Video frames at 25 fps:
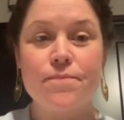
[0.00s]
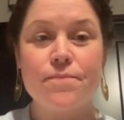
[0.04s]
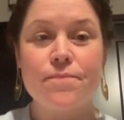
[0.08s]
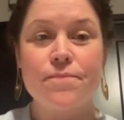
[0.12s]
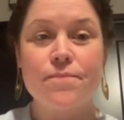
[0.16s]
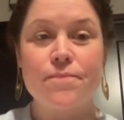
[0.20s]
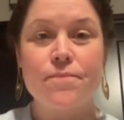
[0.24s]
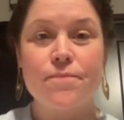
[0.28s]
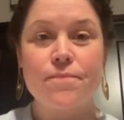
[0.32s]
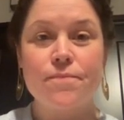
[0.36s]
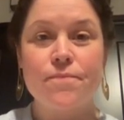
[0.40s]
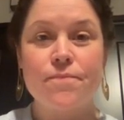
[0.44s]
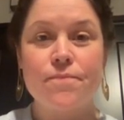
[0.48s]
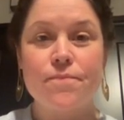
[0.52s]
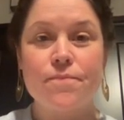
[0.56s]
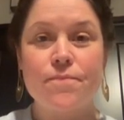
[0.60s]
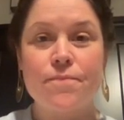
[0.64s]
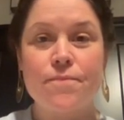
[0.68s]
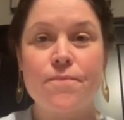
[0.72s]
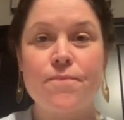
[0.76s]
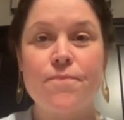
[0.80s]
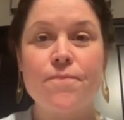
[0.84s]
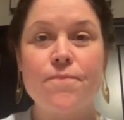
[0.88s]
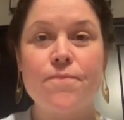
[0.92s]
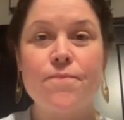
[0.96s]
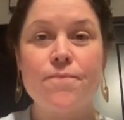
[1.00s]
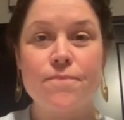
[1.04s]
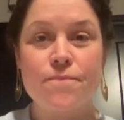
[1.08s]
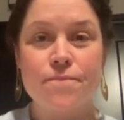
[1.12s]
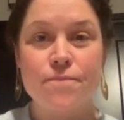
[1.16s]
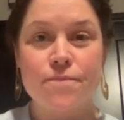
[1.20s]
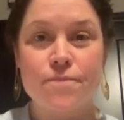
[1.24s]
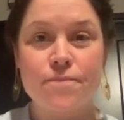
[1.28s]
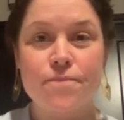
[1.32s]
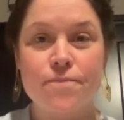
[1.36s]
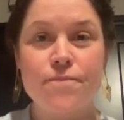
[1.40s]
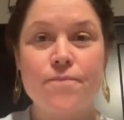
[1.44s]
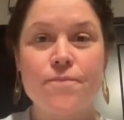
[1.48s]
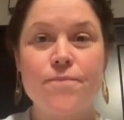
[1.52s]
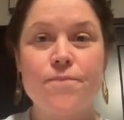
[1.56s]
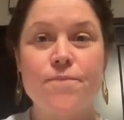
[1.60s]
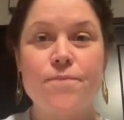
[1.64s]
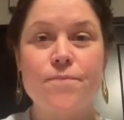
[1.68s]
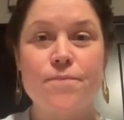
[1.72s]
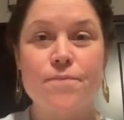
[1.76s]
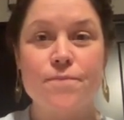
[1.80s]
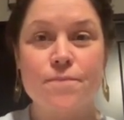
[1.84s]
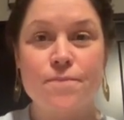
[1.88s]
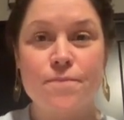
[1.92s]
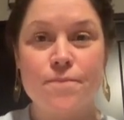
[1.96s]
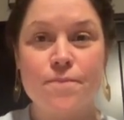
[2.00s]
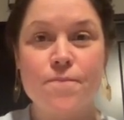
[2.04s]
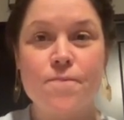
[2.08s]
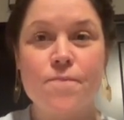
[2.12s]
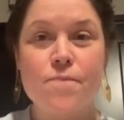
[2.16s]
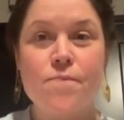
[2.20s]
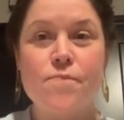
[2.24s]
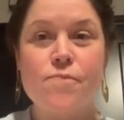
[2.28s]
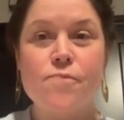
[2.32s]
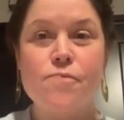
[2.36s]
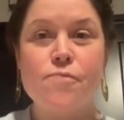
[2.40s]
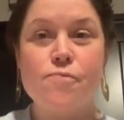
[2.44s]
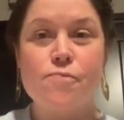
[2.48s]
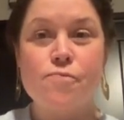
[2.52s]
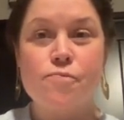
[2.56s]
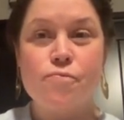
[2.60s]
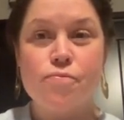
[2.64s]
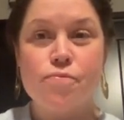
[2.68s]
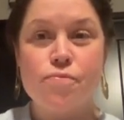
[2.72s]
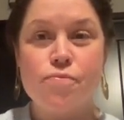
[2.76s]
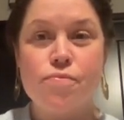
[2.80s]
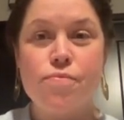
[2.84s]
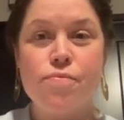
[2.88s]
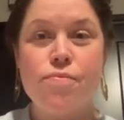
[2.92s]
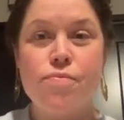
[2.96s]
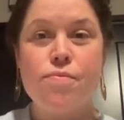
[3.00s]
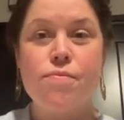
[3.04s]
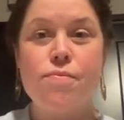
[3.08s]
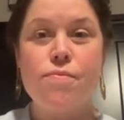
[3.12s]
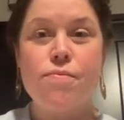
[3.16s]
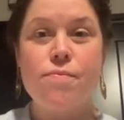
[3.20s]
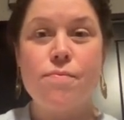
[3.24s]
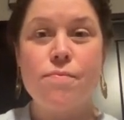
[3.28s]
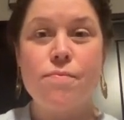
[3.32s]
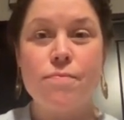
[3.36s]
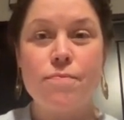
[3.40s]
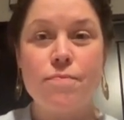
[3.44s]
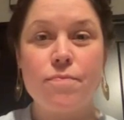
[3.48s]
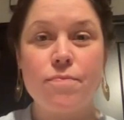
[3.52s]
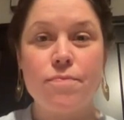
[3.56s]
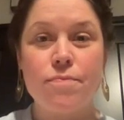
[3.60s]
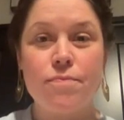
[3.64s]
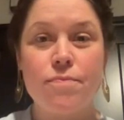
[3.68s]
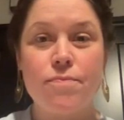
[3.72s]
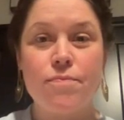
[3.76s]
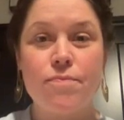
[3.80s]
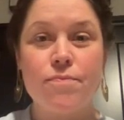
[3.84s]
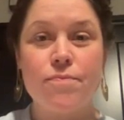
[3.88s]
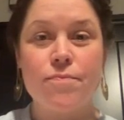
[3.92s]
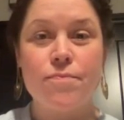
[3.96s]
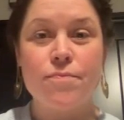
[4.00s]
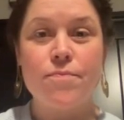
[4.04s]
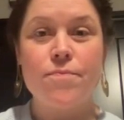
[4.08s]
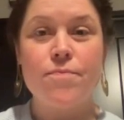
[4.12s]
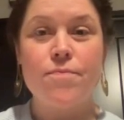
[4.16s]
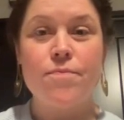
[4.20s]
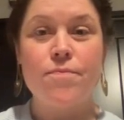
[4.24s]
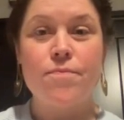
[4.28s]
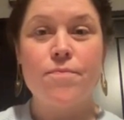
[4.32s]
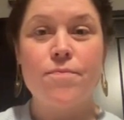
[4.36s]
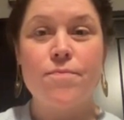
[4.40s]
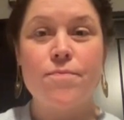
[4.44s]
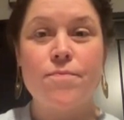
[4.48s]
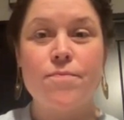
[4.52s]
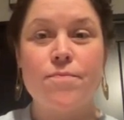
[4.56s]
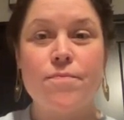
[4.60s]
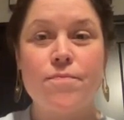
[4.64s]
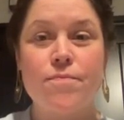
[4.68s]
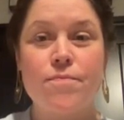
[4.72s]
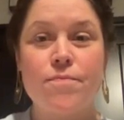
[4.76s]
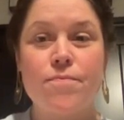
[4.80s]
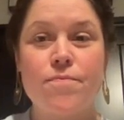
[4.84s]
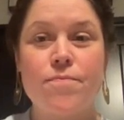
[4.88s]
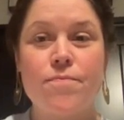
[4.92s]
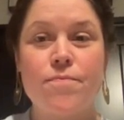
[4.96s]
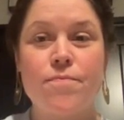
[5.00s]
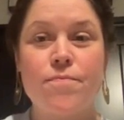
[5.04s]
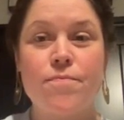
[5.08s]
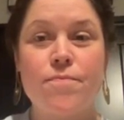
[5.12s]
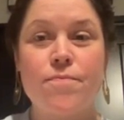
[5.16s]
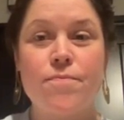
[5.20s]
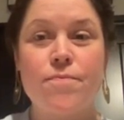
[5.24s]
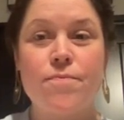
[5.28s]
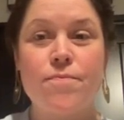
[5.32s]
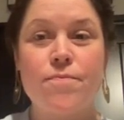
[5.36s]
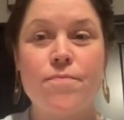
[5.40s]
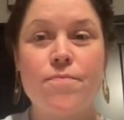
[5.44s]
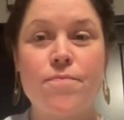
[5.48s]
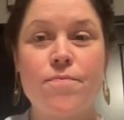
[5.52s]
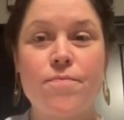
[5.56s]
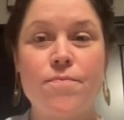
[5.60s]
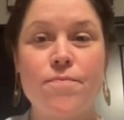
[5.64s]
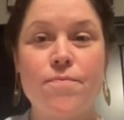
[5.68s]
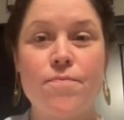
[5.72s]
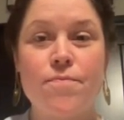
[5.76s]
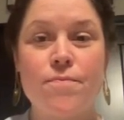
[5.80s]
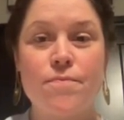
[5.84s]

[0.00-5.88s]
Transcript: (silent)